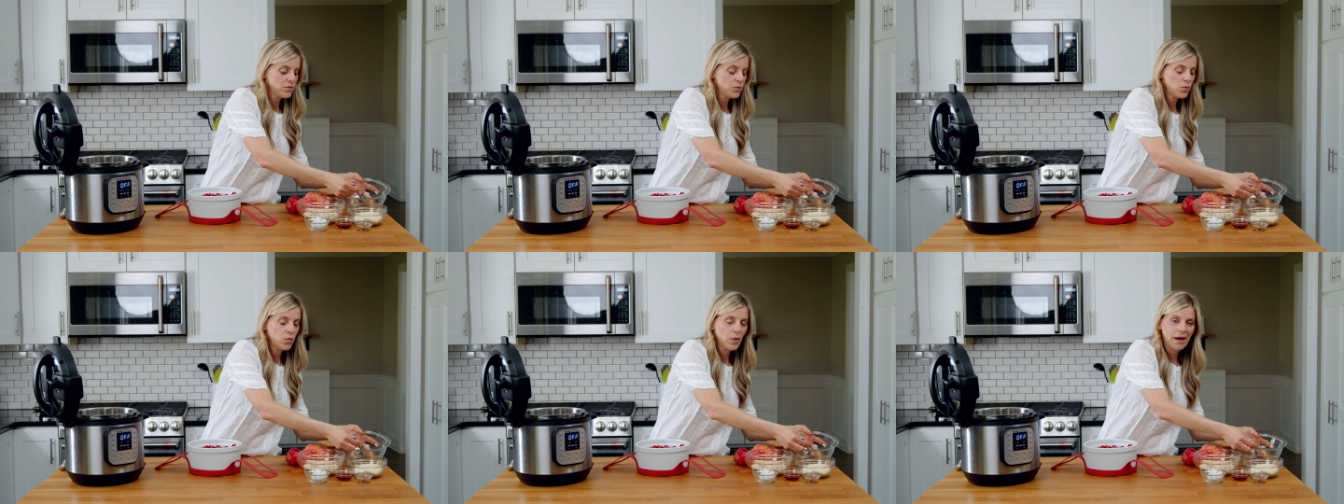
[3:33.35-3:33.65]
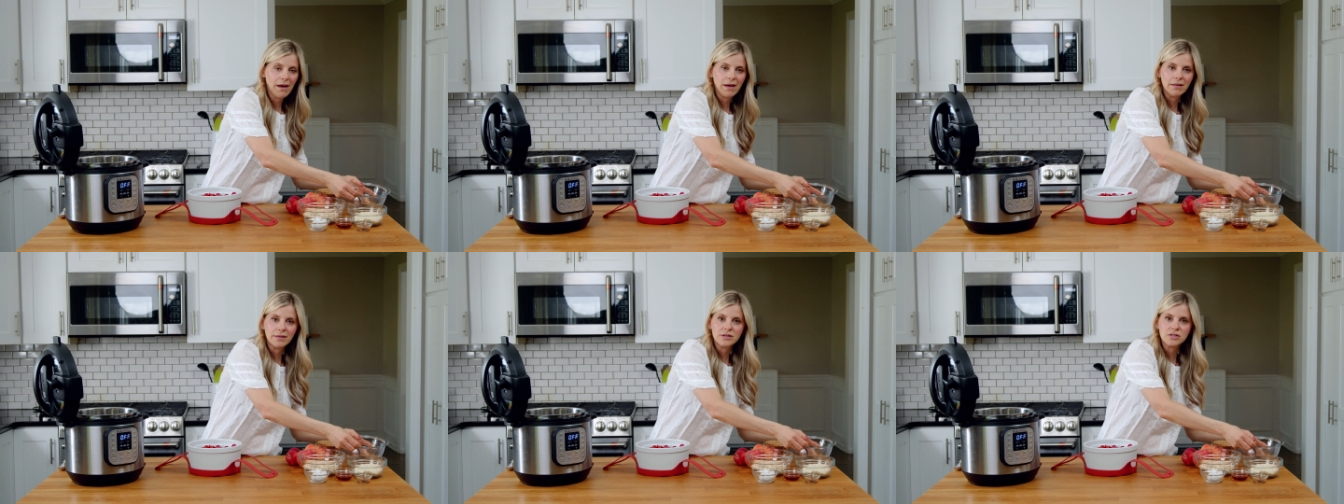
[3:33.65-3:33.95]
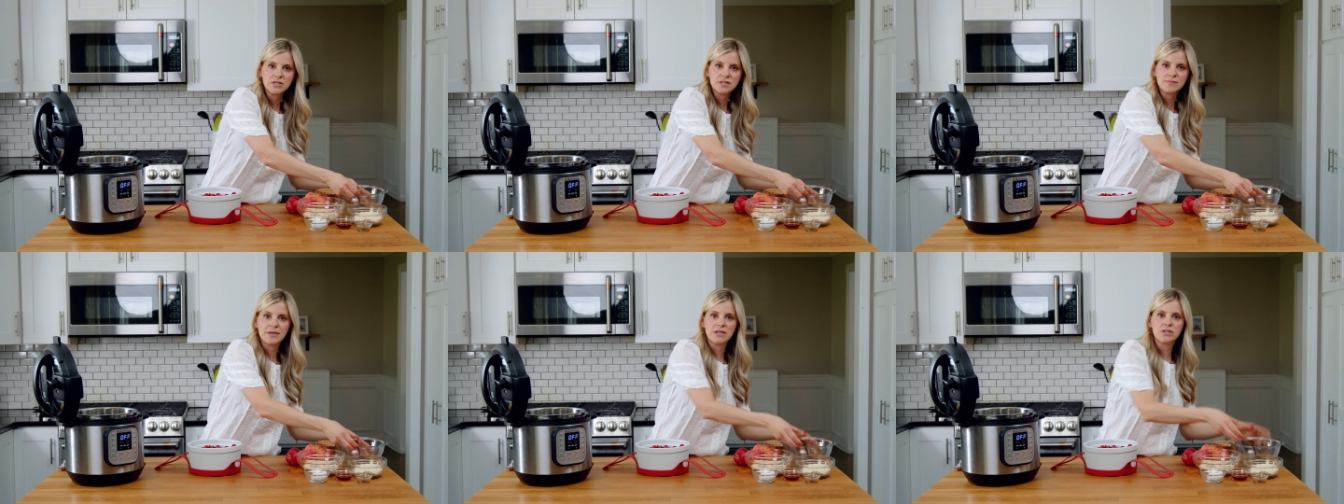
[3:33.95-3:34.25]
well and
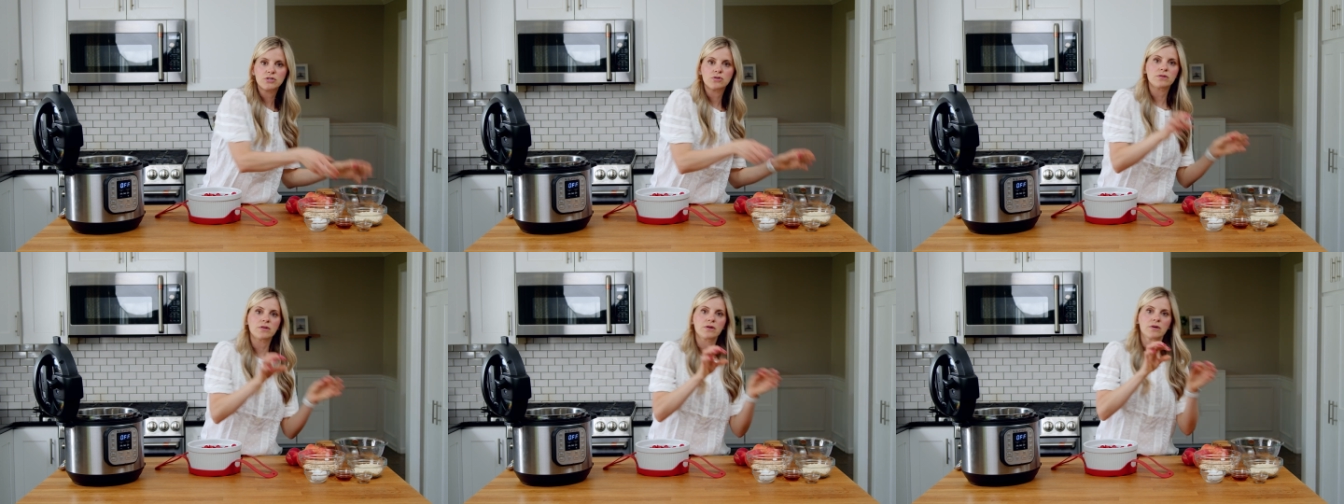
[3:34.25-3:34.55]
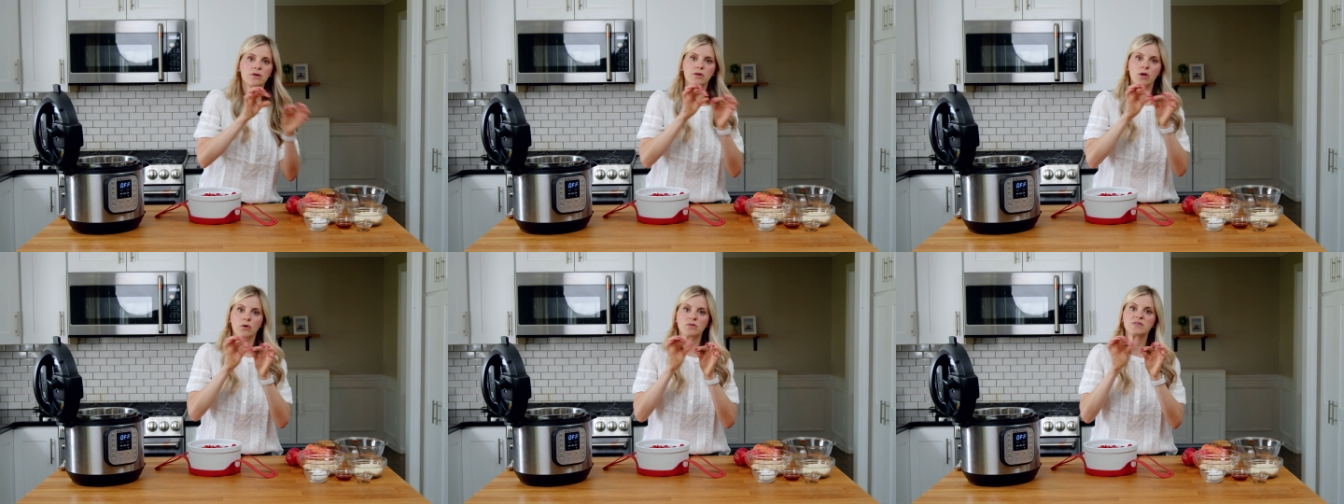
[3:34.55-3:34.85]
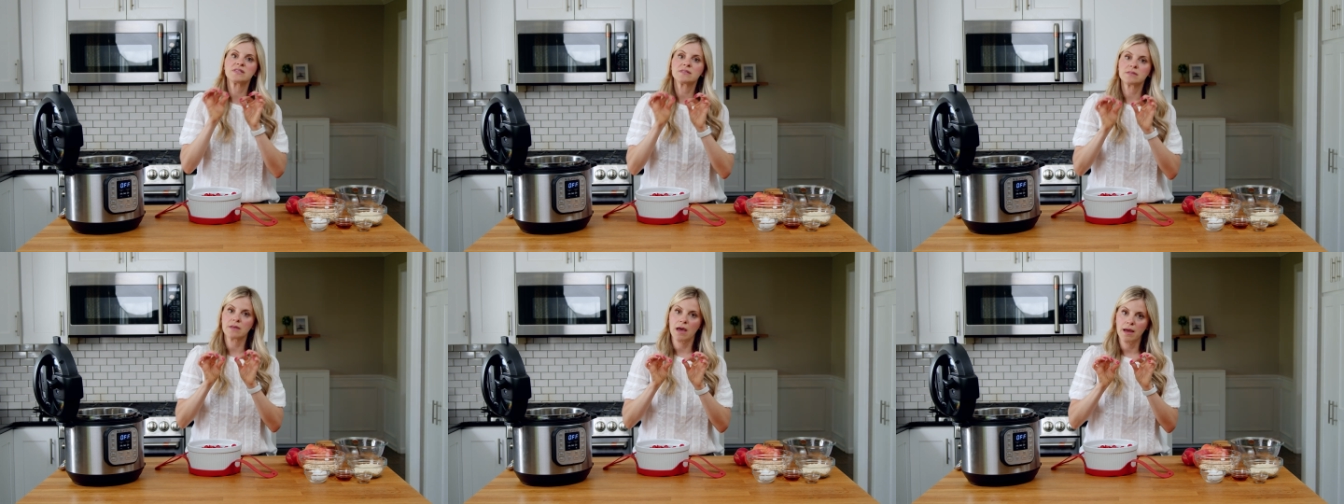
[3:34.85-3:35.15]
just make sure there are no
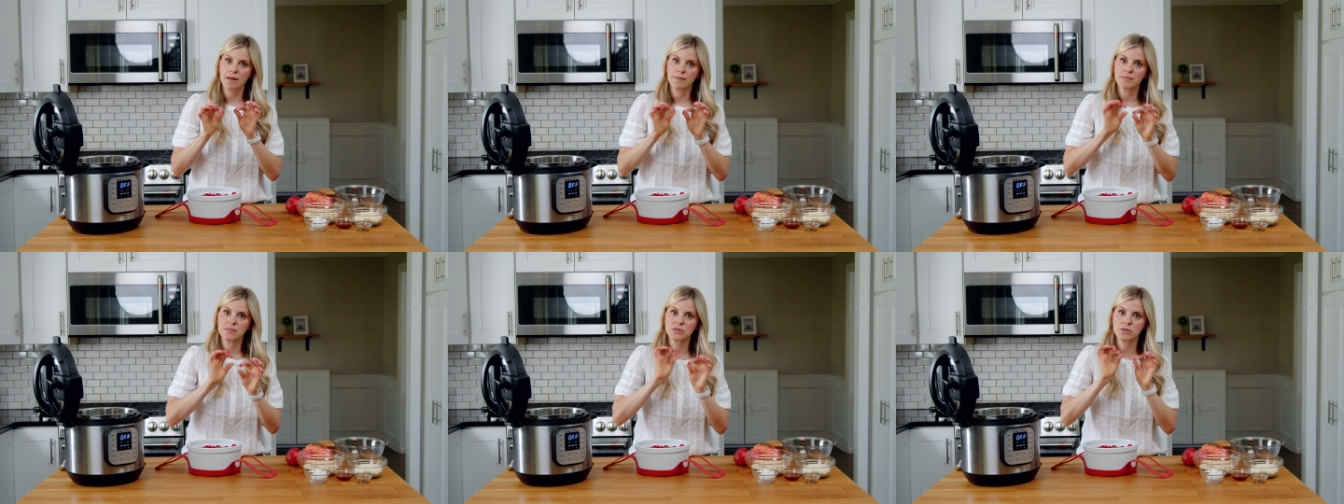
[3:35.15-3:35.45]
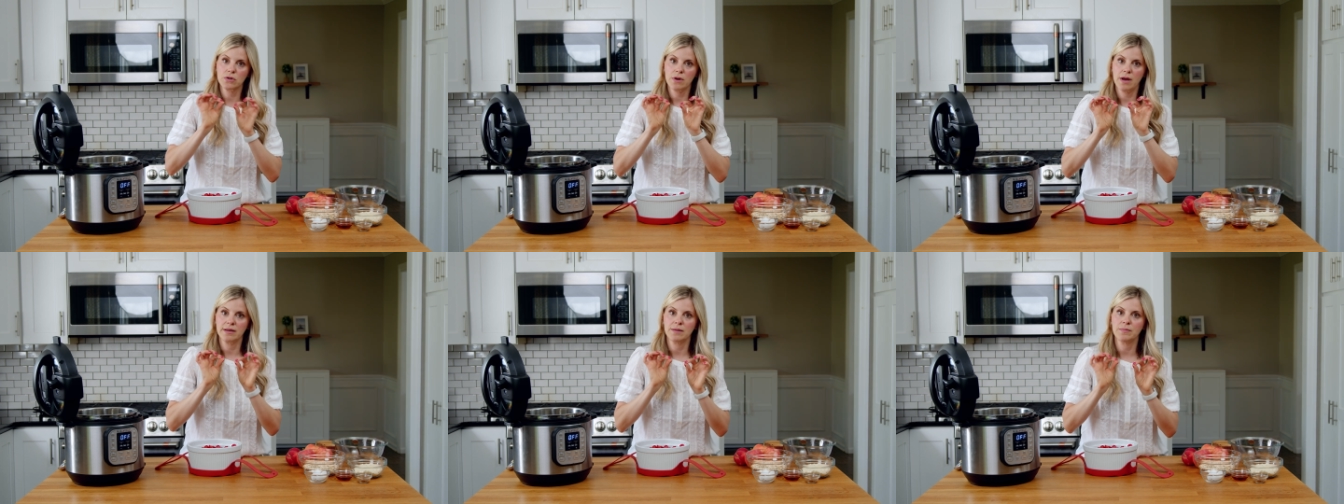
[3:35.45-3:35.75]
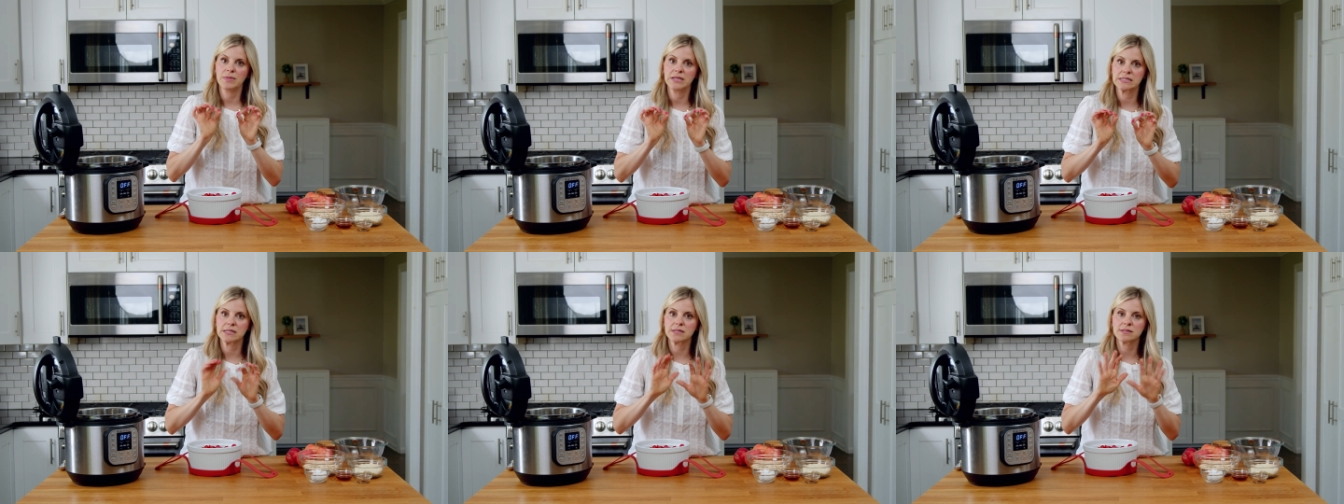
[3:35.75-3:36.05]
stems or any
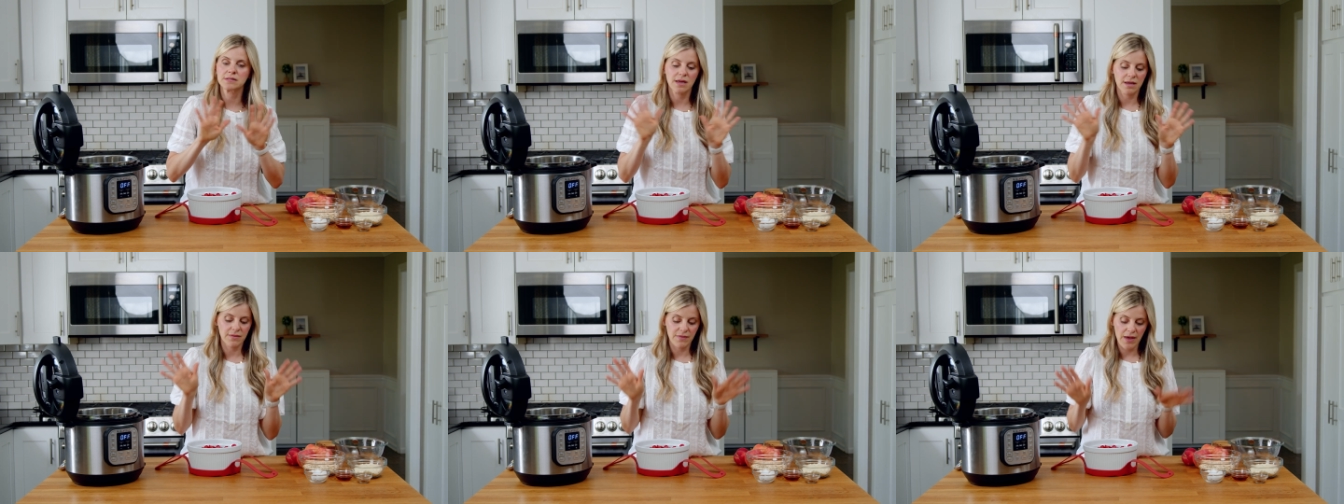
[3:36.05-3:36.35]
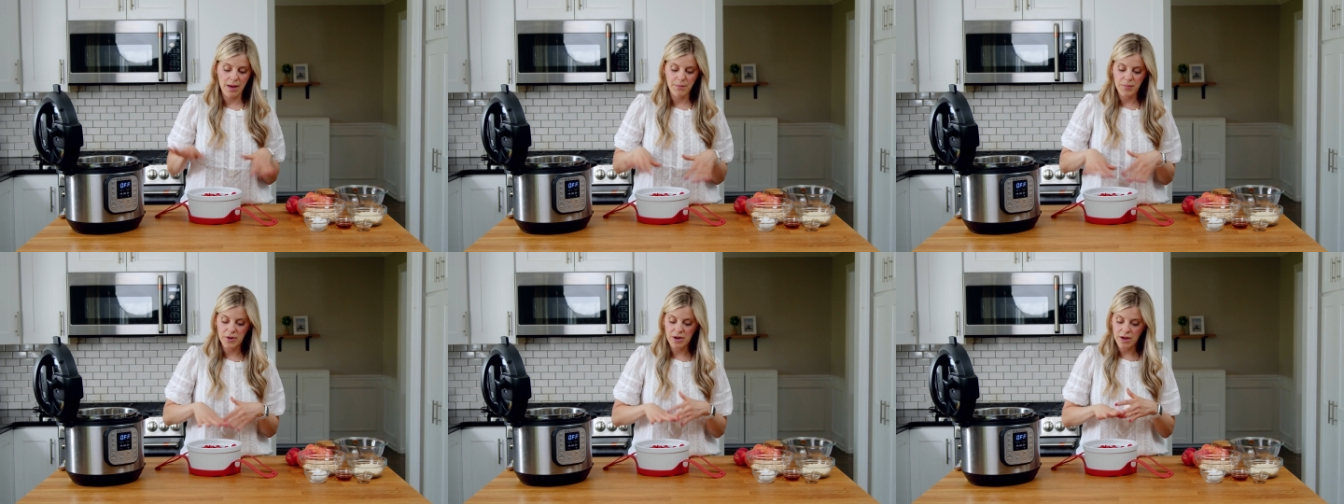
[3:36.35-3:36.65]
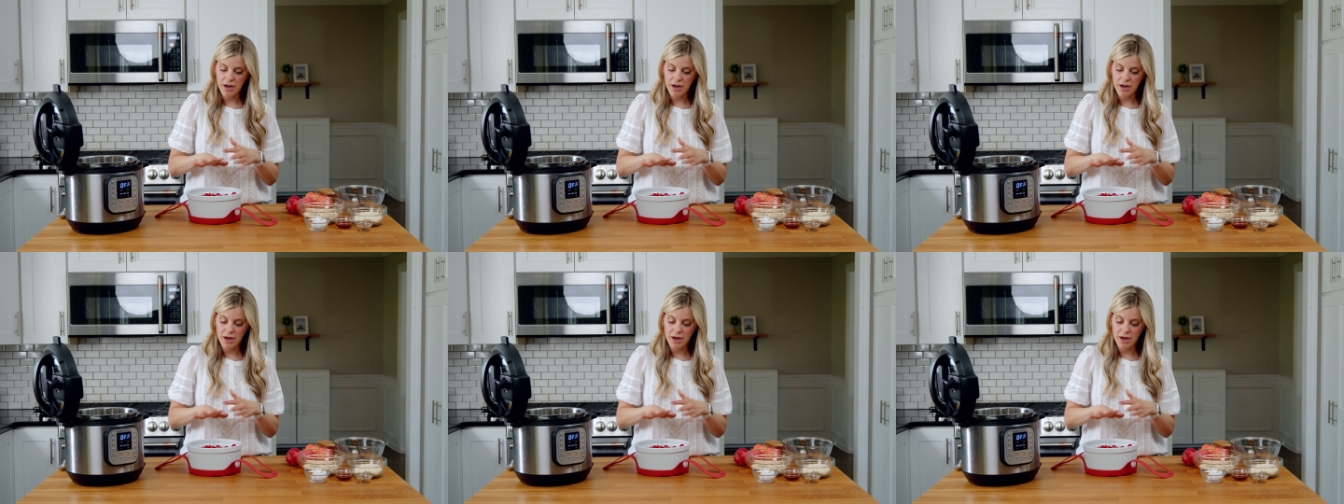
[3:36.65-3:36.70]
pieces like that. But